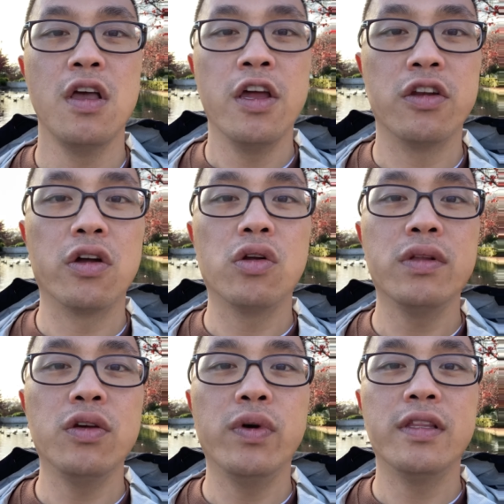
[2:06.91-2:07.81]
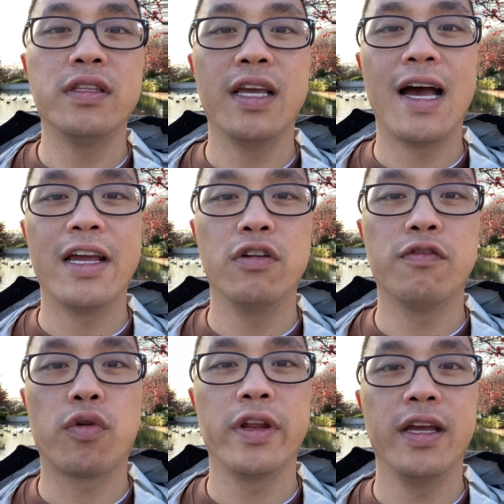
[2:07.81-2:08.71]
not only with the INO
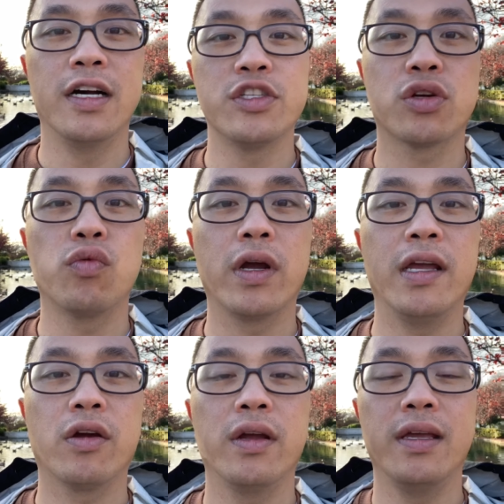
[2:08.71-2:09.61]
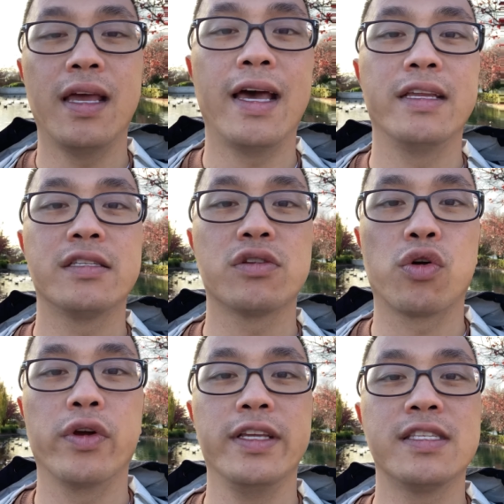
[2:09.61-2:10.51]
4800 where it has
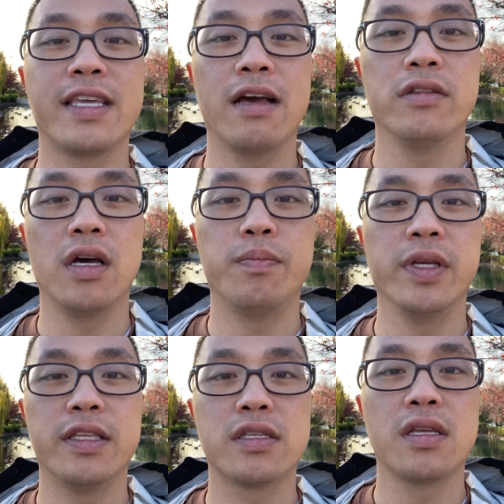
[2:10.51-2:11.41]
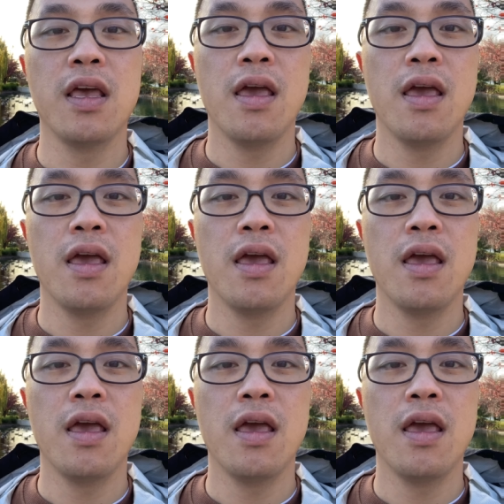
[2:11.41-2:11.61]
already scaled up its